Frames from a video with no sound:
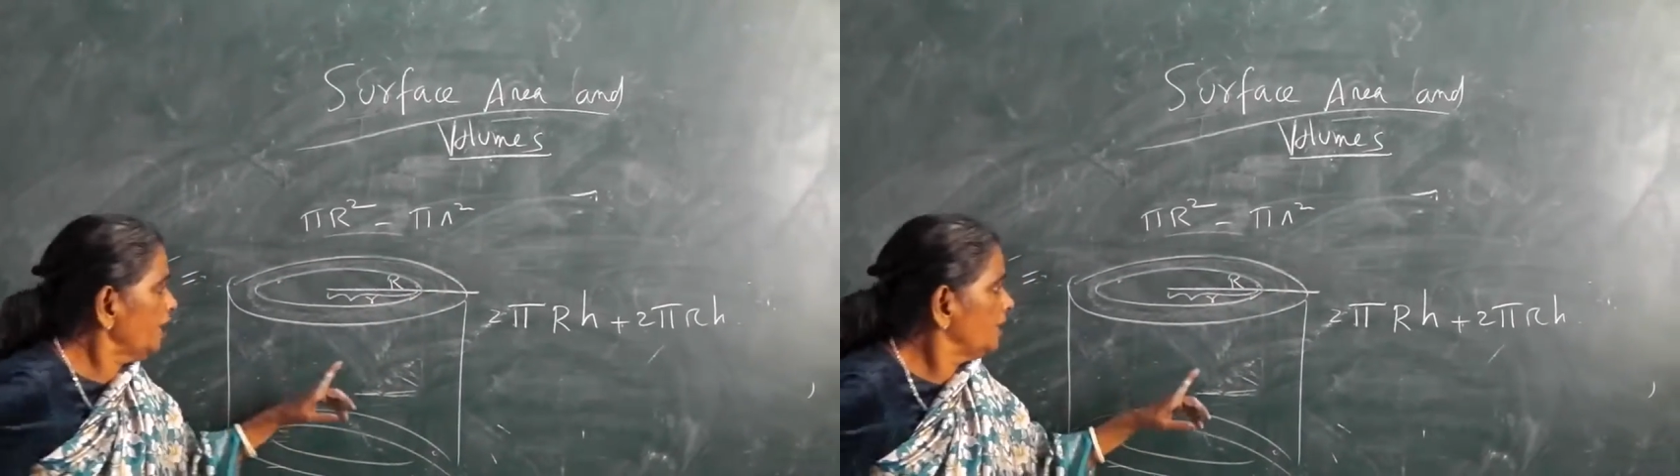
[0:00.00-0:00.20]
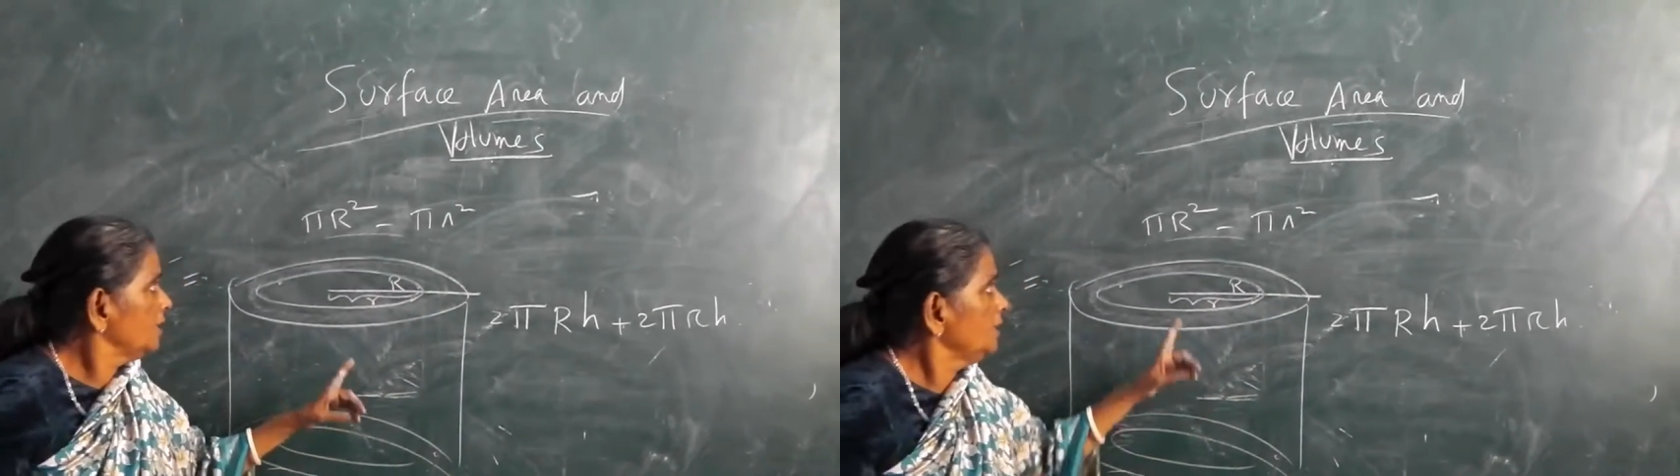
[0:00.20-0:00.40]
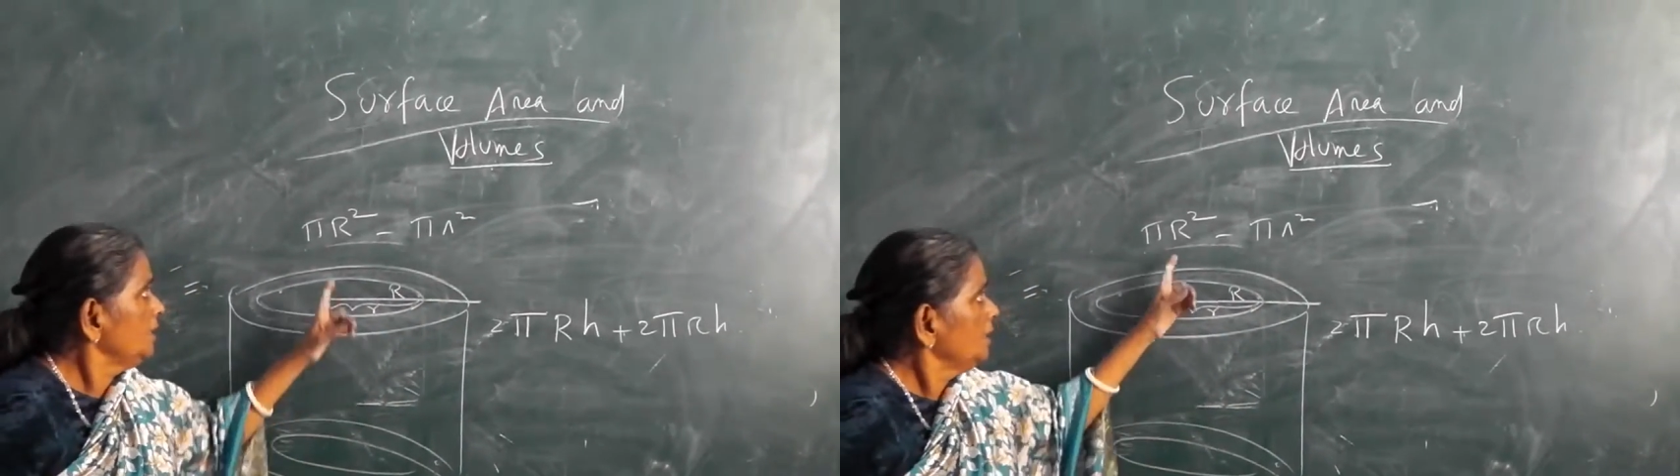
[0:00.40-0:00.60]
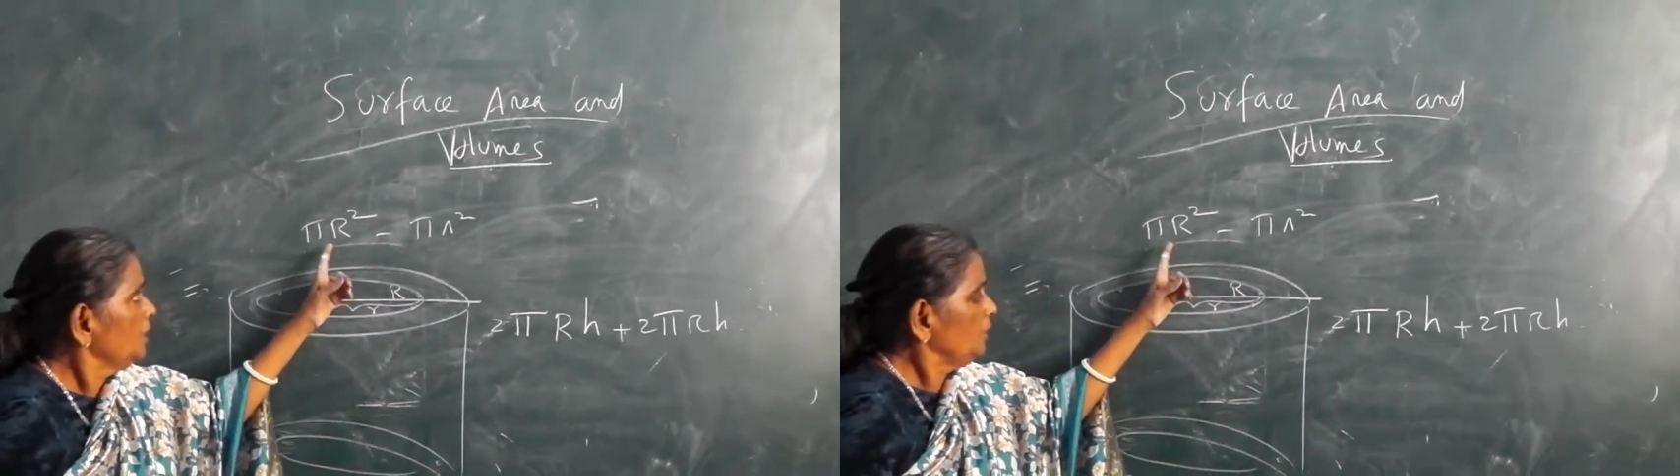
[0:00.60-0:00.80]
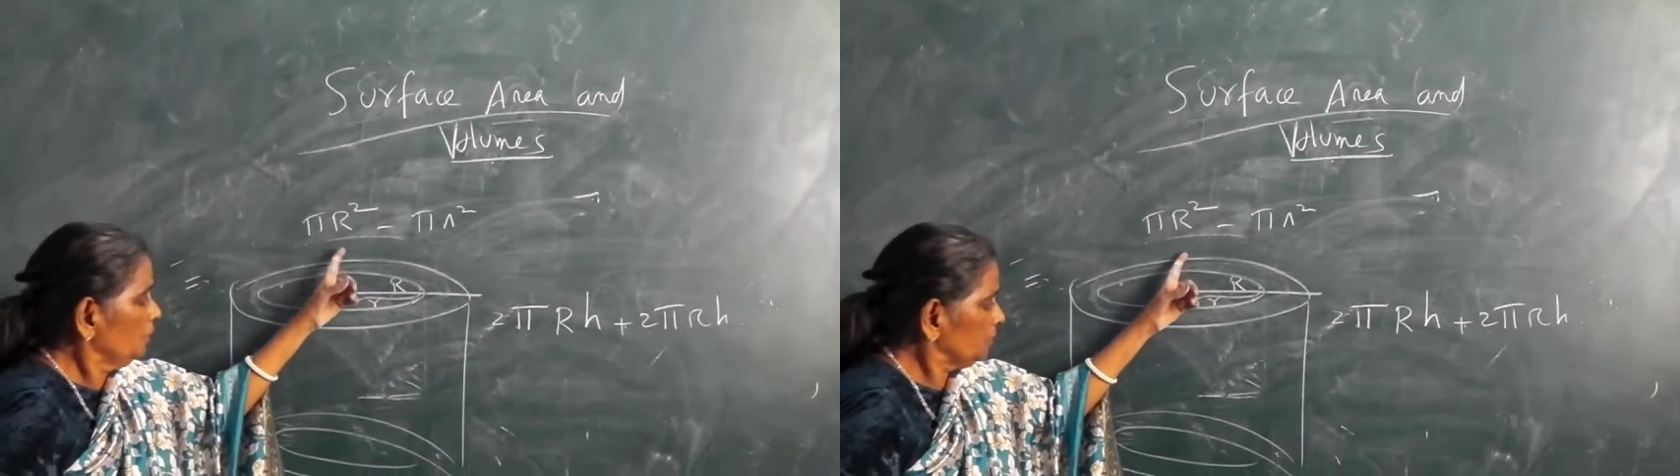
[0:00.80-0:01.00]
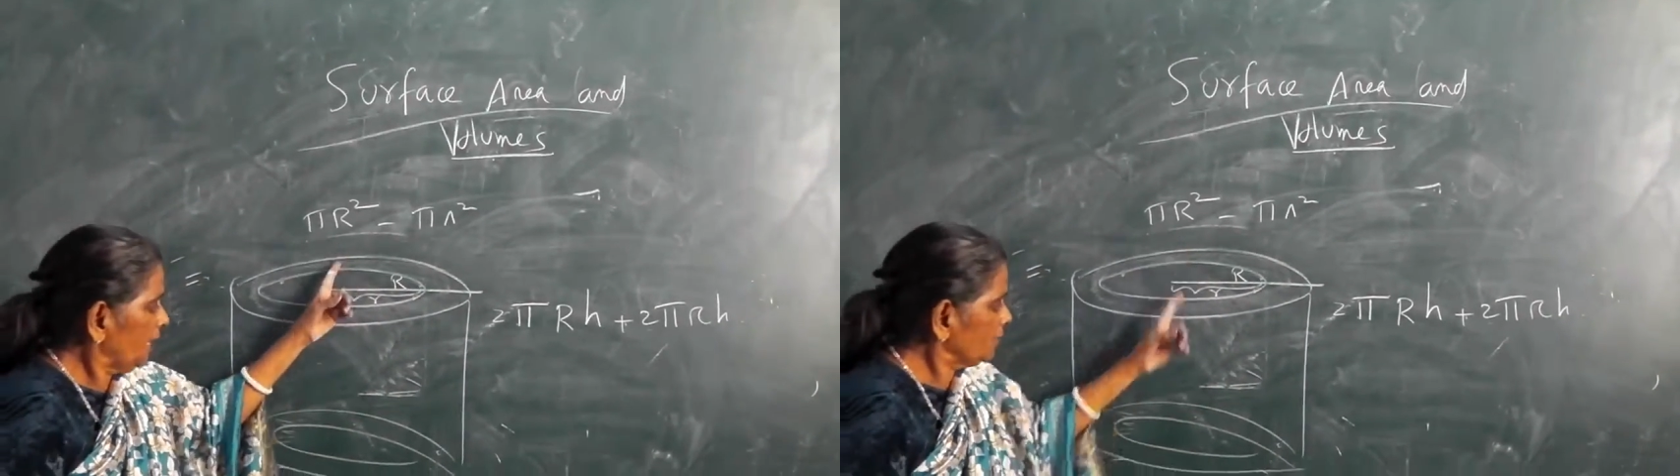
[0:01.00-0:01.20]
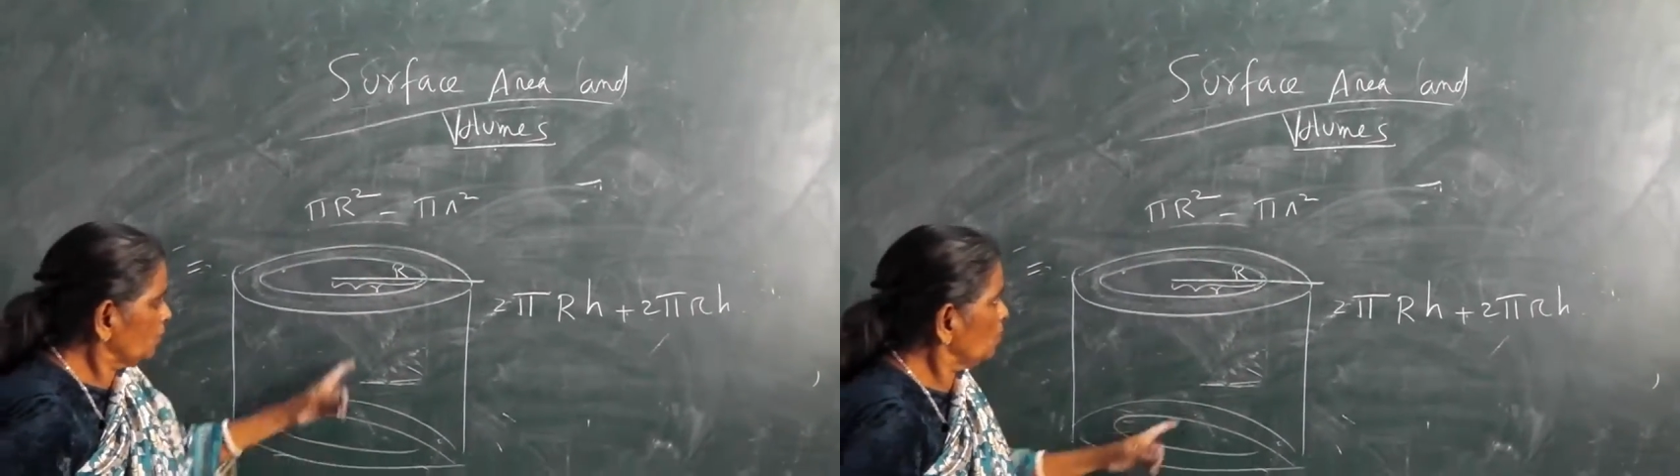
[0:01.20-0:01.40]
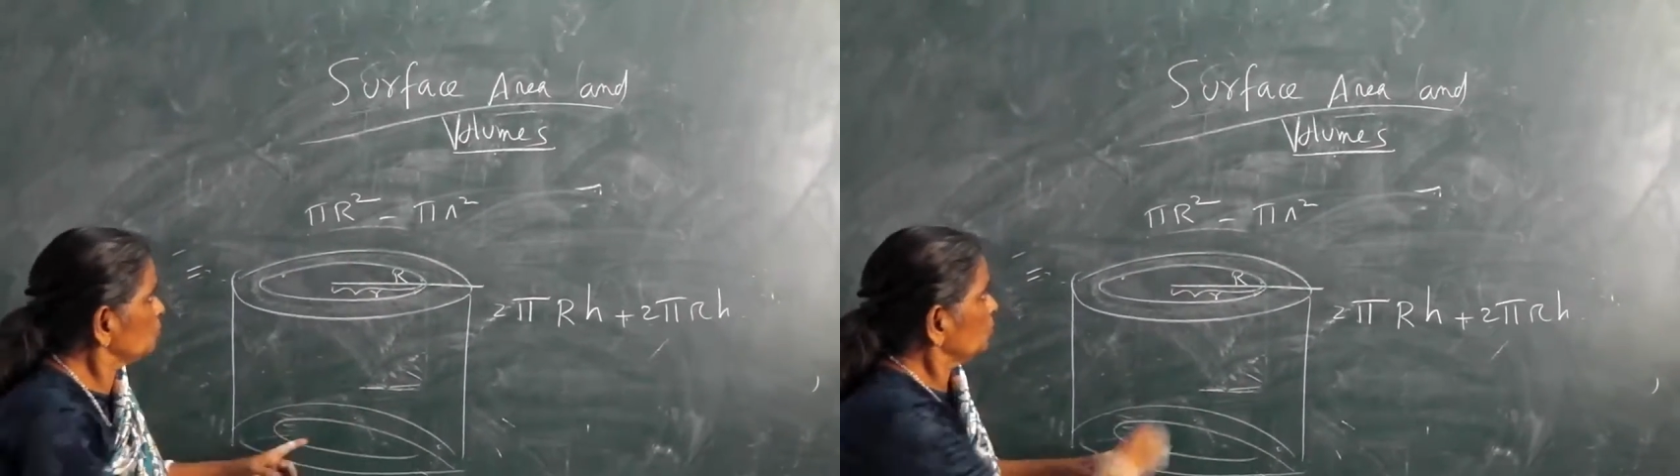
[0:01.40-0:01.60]
Okay. Now,
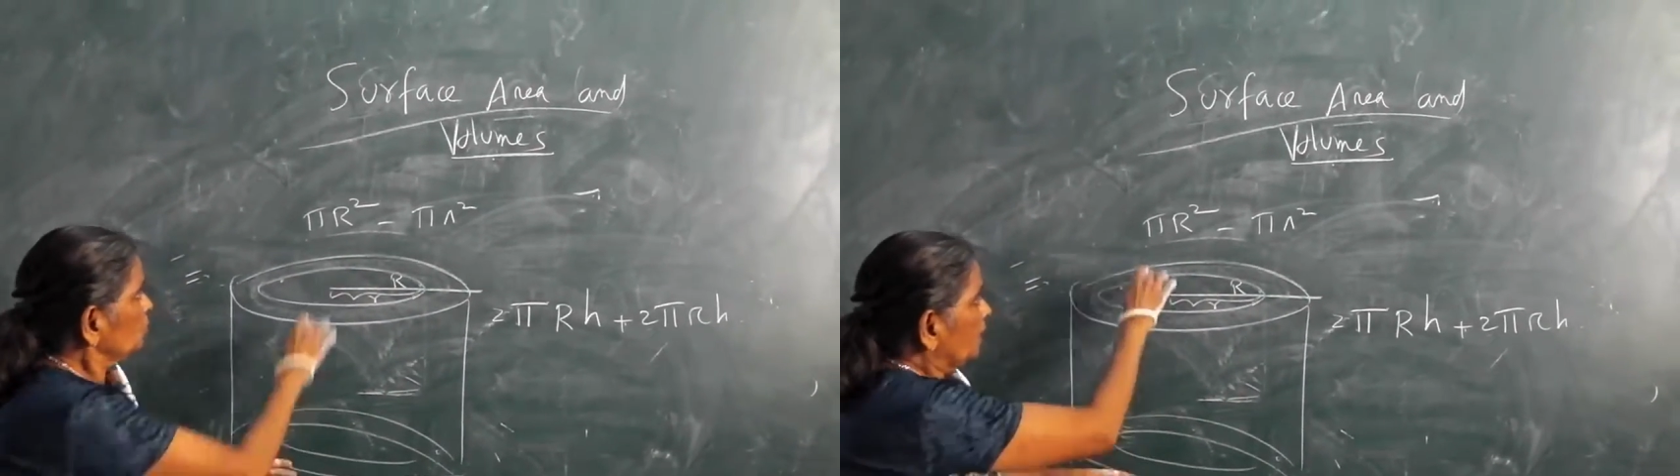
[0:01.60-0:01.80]
that also